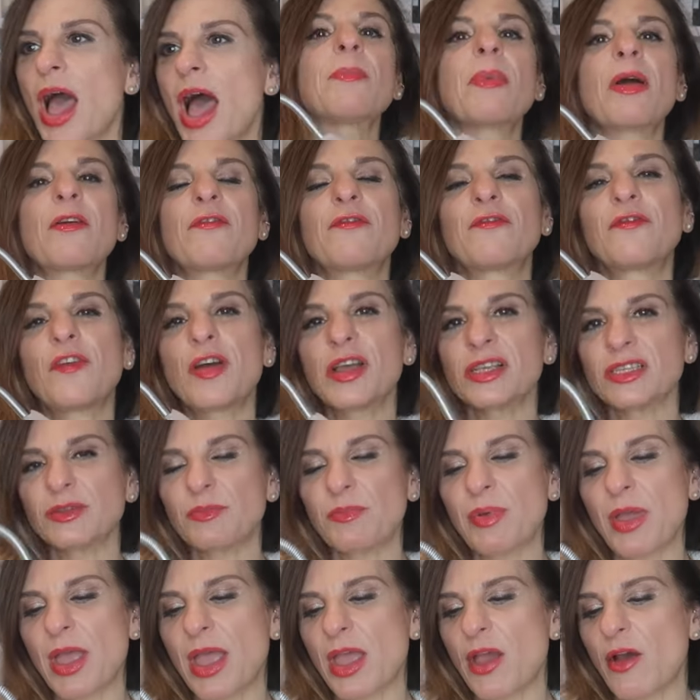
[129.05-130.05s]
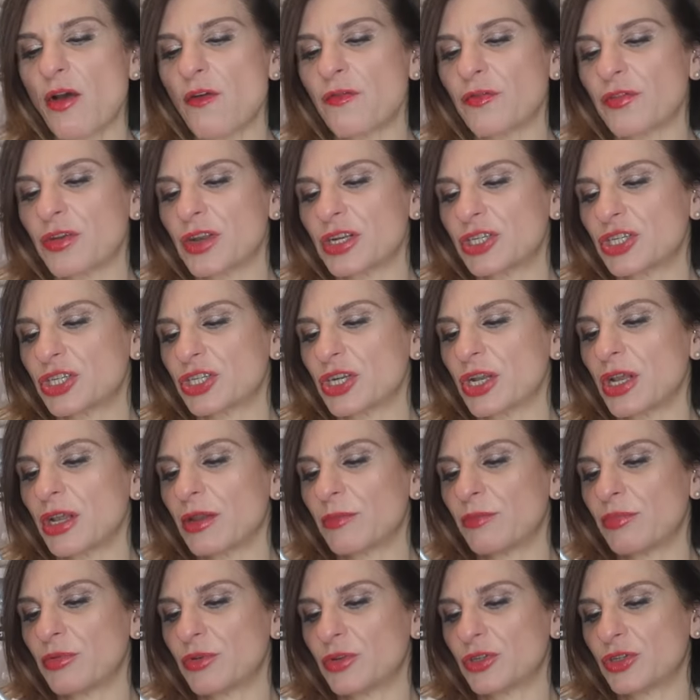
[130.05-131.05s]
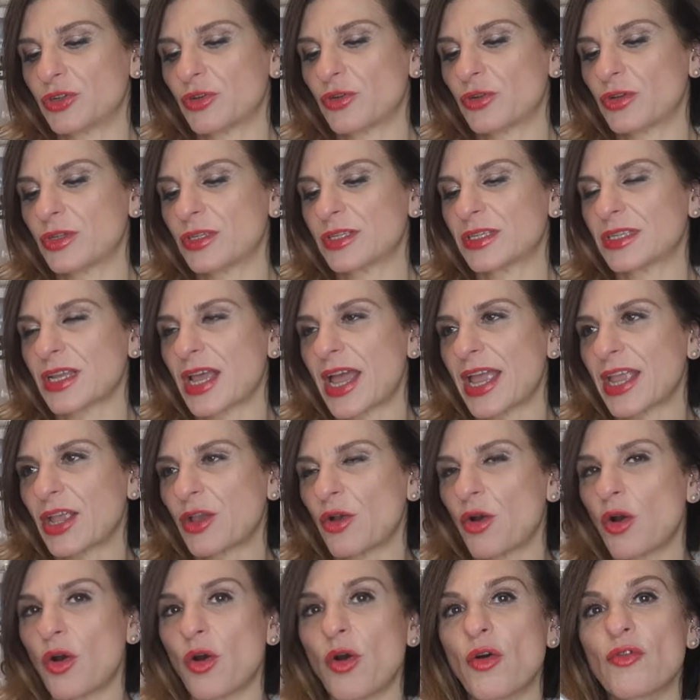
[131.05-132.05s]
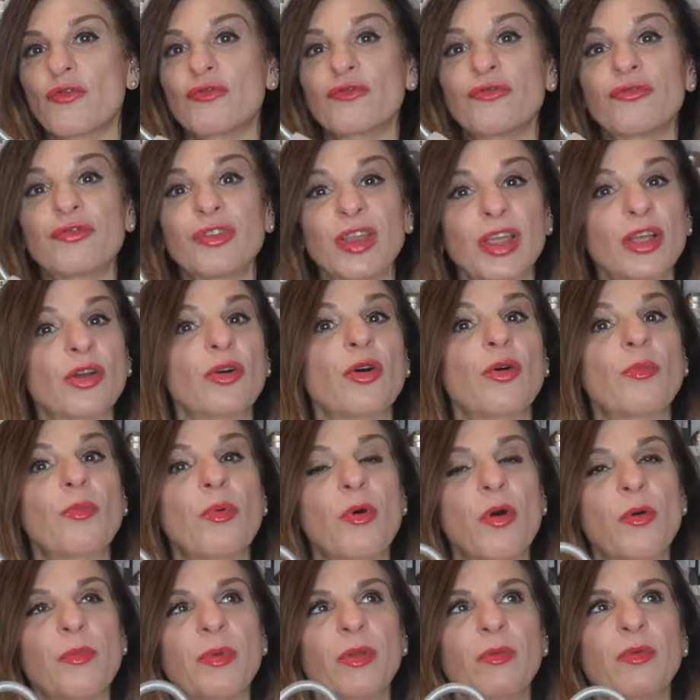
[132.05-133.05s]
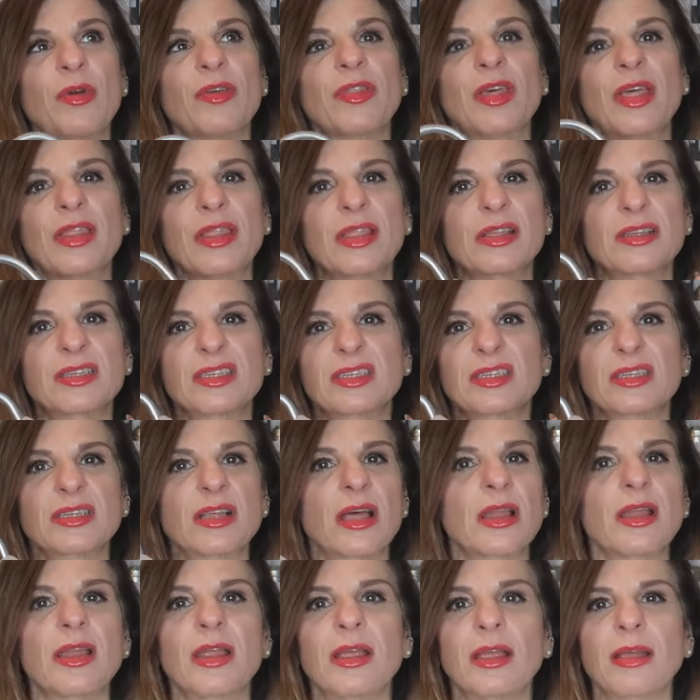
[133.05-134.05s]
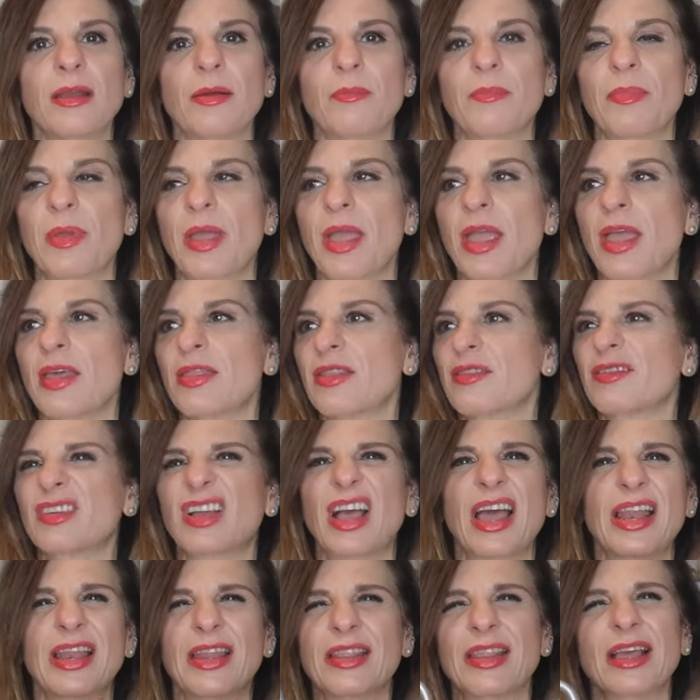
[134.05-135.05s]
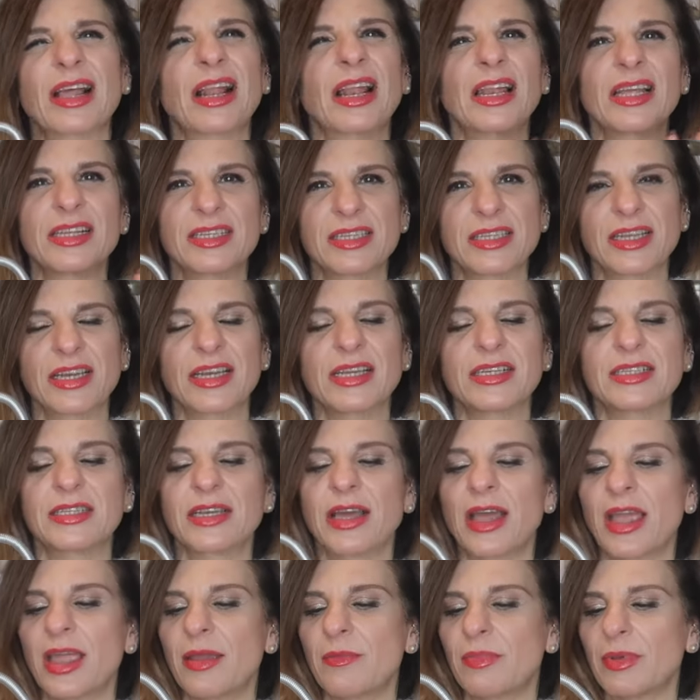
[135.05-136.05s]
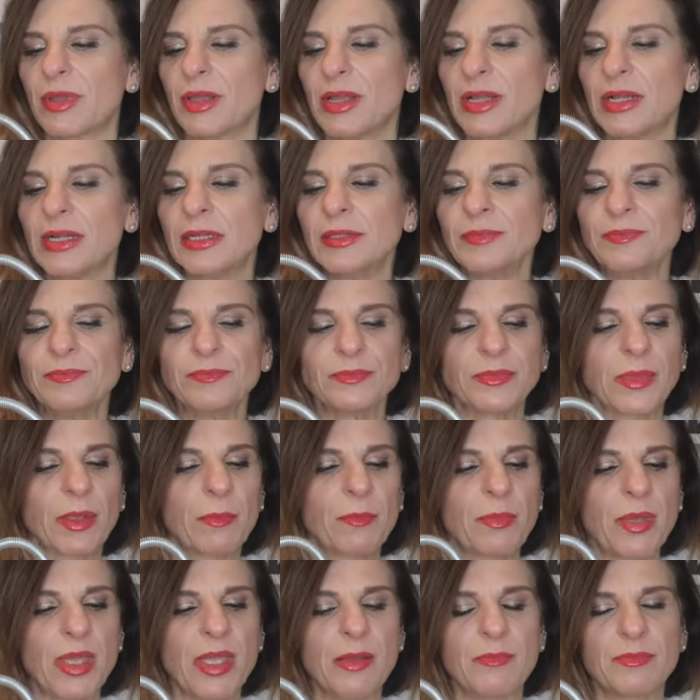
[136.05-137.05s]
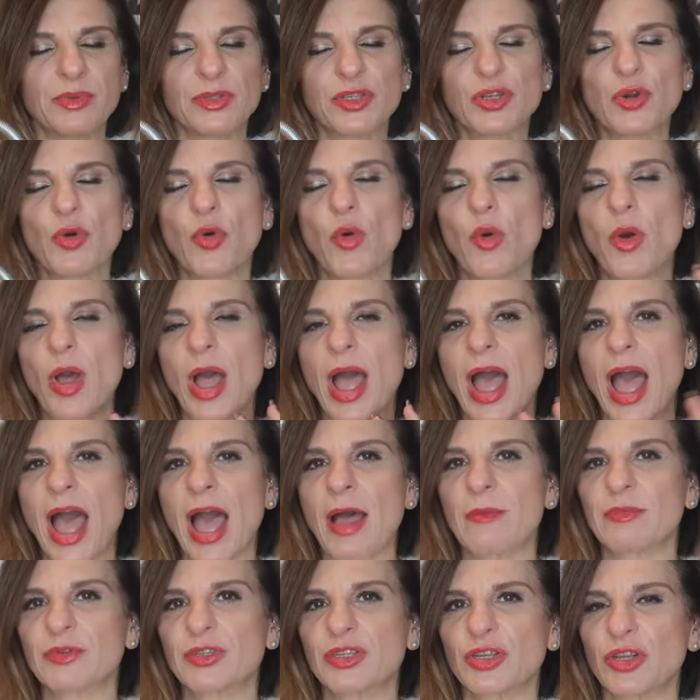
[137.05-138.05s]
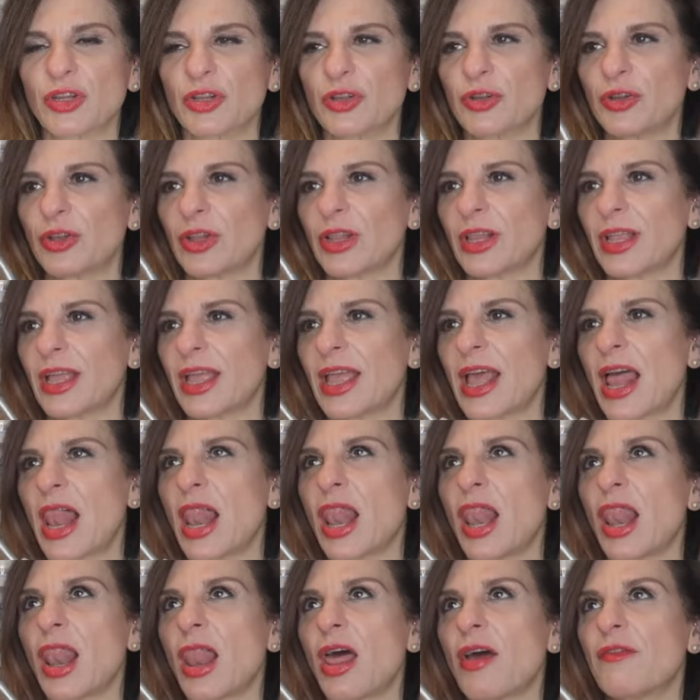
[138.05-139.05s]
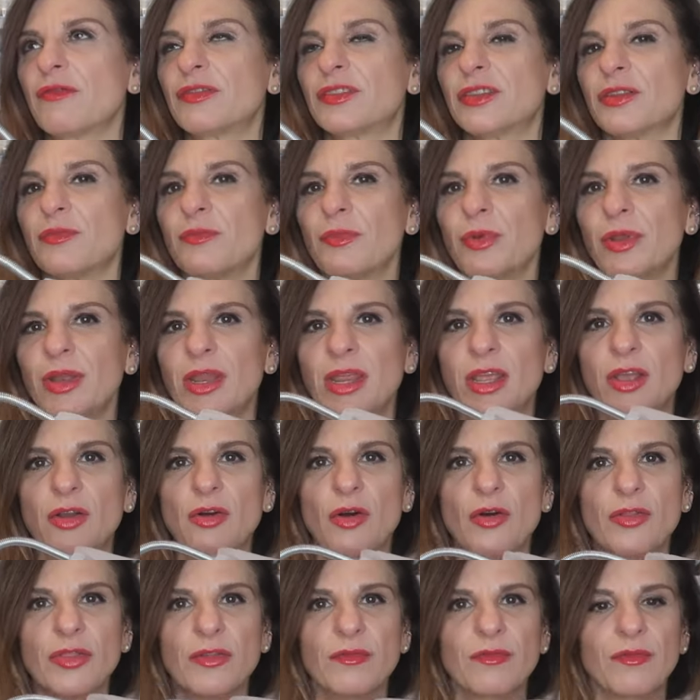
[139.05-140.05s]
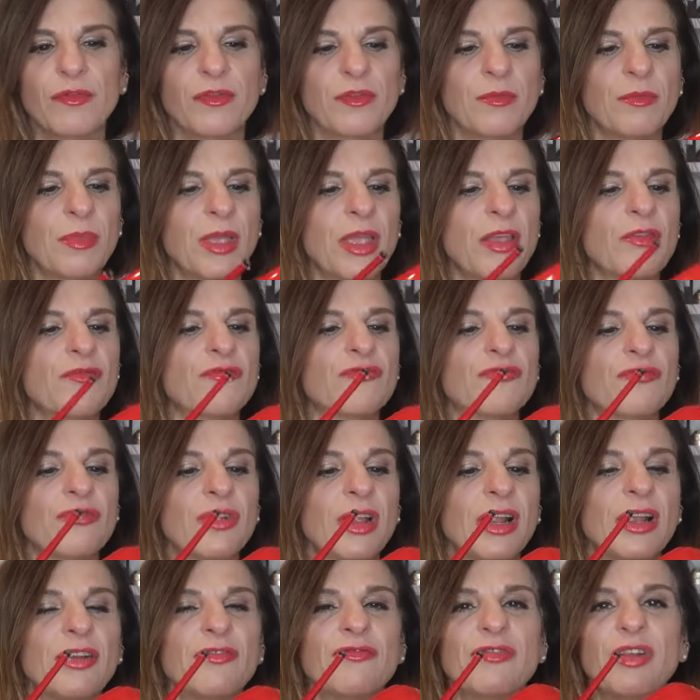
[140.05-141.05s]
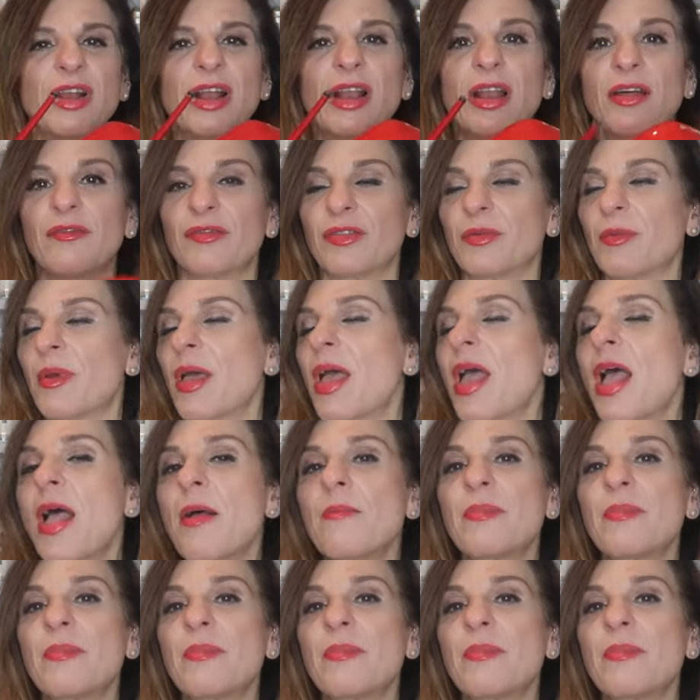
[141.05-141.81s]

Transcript: My first pair of Christian Louboutins I got, Rico bought me with, and this stunning pair, the kind of the glittery type, peep toe, absolutely loved them when he got them for me. Really, really love them.